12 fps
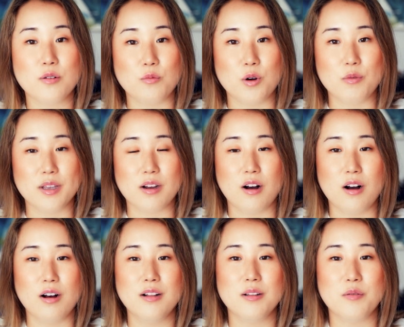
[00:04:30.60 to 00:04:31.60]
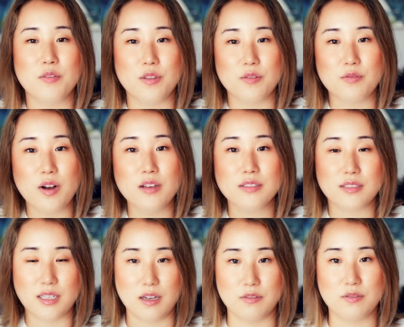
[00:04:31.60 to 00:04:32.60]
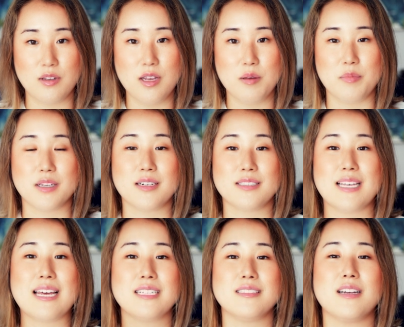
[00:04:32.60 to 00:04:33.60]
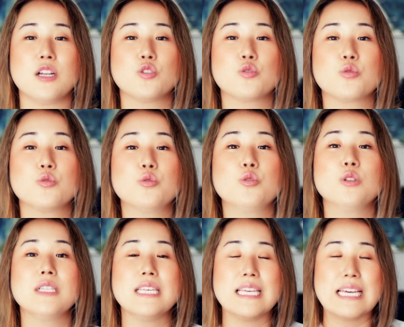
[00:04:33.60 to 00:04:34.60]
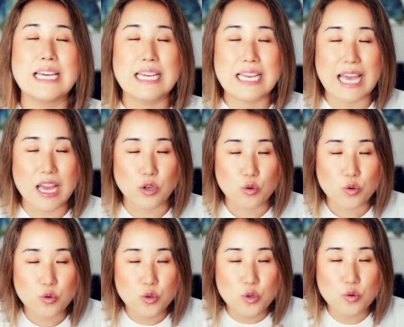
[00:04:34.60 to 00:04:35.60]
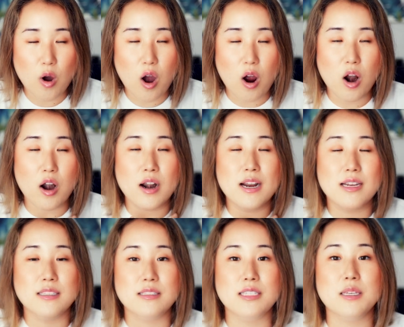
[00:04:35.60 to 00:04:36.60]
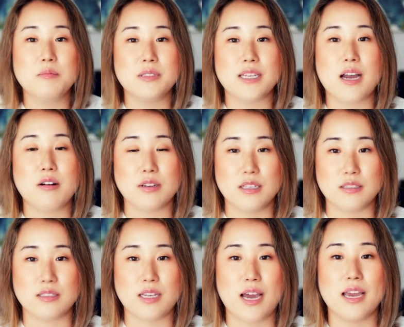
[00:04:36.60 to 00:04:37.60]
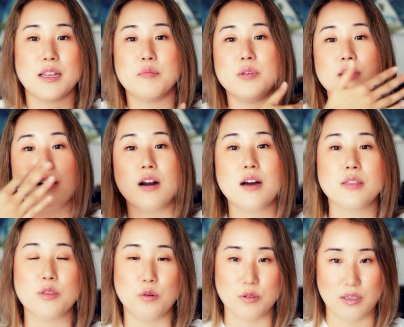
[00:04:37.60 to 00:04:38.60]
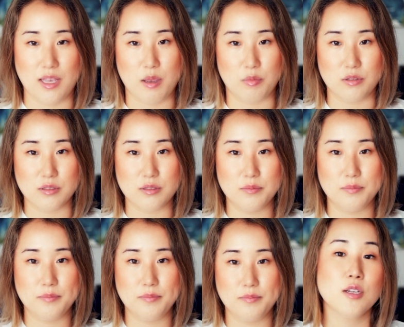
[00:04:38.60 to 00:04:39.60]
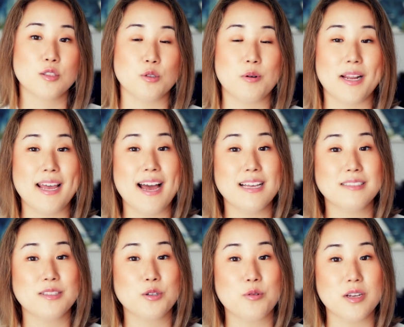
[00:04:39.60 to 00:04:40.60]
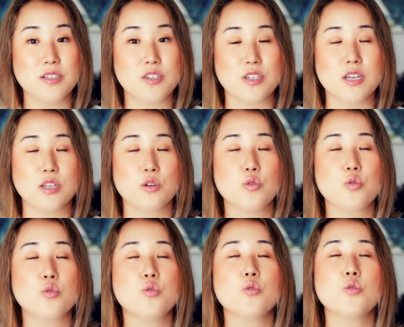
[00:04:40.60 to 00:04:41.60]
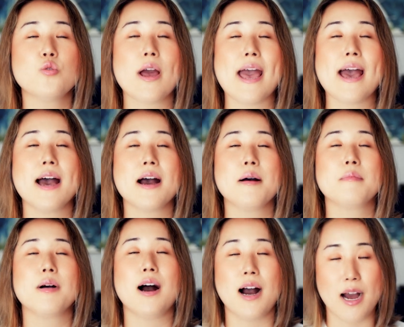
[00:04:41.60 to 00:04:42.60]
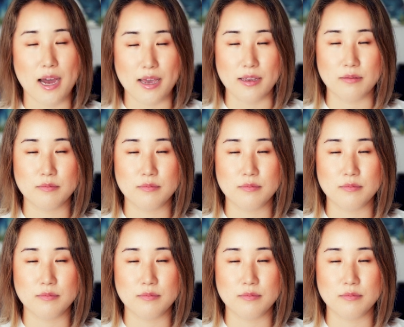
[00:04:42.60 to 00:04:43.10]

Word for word: what we call the false self, because that is not truly and who you are deep down inside, beyond those labels. So when I ask the question, who am I?